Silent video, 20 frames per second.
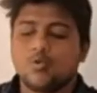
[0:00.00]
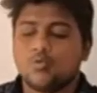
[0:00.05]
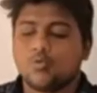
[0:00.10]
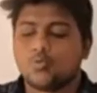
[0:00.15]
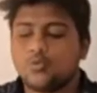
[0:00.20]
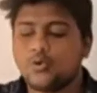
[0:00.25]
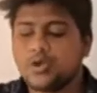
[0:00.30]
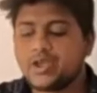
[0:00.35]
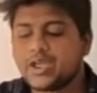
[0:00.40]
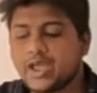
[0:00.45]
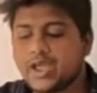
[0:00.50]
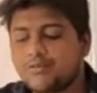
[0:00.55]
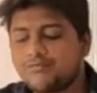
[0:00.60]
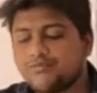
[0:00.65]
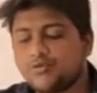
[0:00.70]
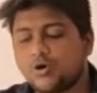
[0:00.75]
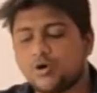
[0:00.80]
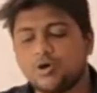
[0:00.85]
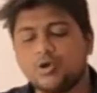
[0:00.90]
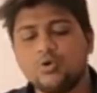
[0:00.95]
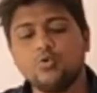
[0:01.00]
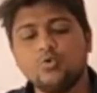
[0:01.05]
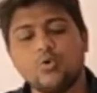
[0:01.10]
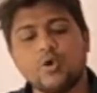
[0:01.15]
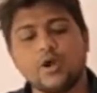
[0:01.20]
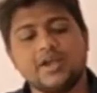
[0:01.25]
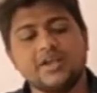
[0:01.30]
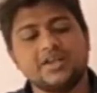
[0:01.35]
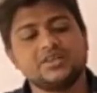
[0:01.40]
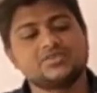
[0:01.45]
we have
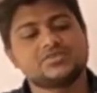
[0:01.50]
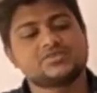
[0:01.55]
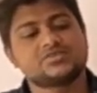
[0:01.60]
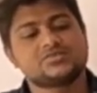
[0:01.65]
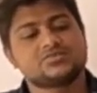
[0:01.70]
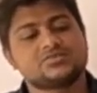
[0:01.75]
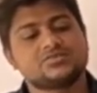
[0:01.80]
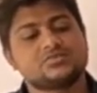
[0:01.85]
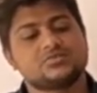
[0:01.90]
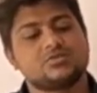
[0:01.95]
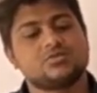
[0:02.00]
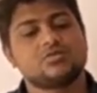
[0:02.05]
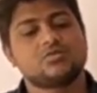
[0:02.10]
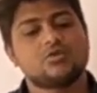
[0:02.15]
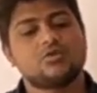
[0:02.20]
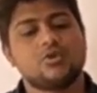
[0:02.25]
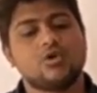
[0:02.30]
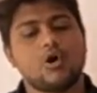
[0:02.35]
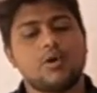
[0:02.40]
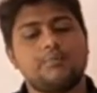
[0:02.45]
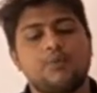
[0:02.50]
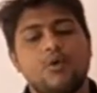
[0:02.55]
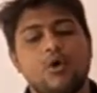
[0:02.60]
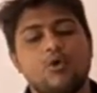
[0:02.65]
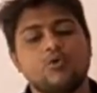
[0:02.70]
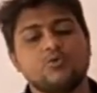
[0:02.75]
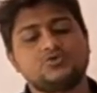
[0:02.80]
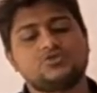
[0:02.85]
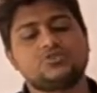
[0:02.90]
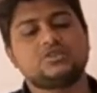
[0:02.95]
always
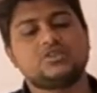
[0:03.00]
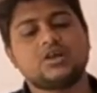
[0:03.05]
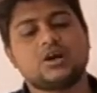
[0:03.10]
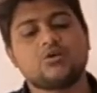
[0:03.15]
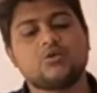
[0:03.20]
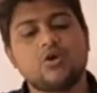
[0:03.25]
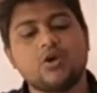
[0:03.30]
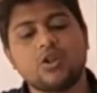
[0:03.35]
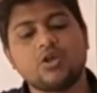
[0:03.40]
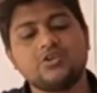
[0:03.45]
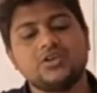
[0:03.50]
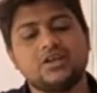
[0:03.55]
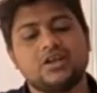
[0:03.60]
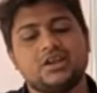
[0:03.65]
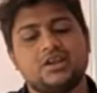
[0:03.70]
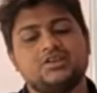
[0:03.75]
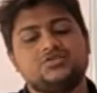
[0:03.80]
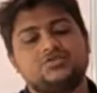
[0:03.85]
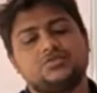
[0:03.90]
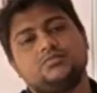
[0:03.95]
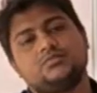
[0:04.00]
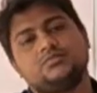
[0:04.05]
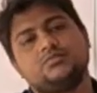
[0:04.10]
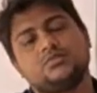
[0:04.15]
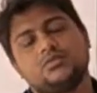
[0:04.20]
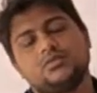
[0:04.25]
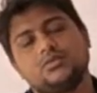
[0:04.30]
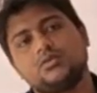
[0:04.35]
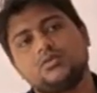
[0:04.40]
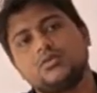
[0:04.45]
opposed the colonialism.
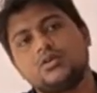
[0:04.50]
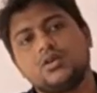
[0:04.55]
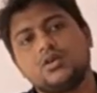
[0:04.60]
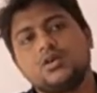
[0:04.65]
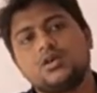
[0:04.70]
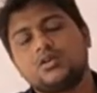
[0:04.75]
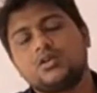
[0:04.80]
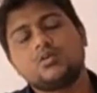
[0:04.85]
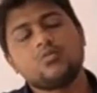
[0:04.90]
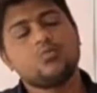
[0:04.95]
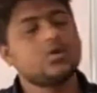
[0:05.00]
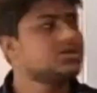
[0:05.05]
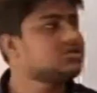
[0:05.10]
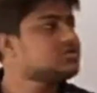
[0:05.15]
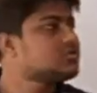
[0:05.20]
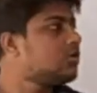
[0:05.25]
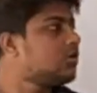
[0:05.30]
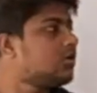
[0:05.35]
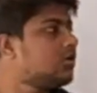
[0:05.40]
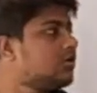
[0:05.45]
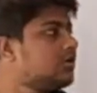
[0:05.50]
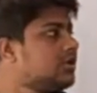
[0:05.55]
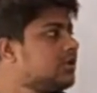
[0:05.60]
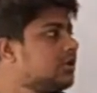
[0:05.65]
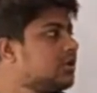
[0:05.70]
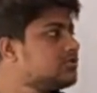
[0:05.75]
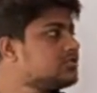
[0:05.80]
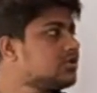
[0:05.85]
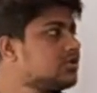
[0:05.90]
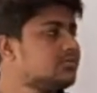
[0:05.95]
Now, what is
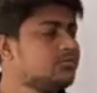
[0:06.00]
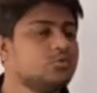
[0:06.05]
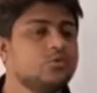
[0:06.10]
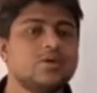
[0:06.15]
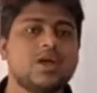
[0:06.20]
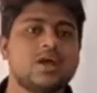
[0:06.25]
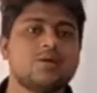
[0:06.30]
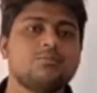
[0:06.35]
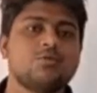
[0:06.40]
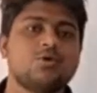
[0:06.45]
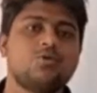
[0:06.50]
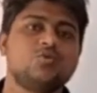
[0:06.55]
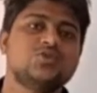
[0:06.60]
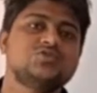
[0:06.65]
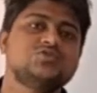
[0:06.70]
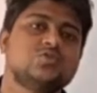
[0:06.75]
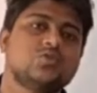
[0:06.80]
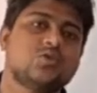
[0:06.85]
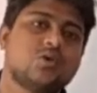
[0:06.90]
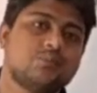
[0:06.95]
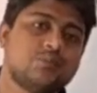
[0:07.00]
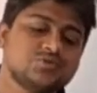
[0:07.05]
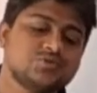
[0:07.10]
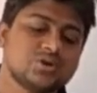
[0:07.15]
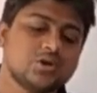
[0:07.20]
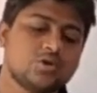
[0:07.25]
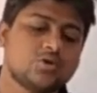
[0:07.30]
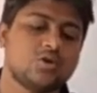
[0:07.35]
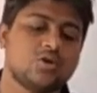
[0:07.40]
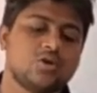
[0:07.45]
colonialism? We have always opposed
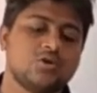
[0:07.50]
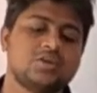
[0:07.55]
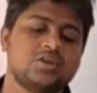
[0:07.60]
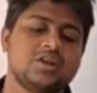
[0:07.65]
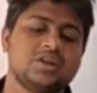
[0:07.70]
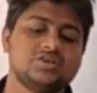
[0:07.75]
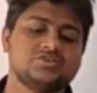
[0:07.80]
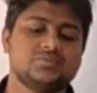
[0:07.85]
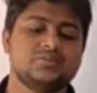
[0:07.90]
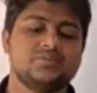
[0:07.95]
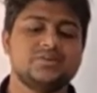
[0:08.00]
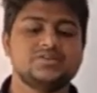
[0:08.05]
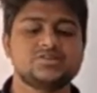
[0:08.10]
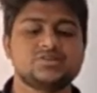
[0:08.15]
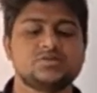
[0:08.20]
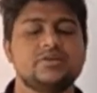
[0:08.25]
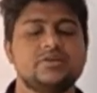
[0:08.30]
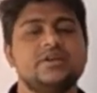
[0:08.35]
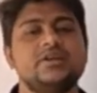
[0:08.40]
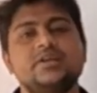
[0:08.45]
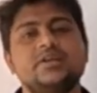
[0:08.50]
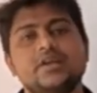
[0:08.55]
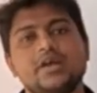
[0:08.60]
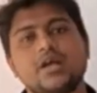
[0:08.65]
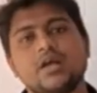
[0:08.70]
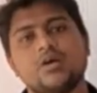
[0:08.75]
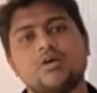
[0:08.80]
the colonialism, means India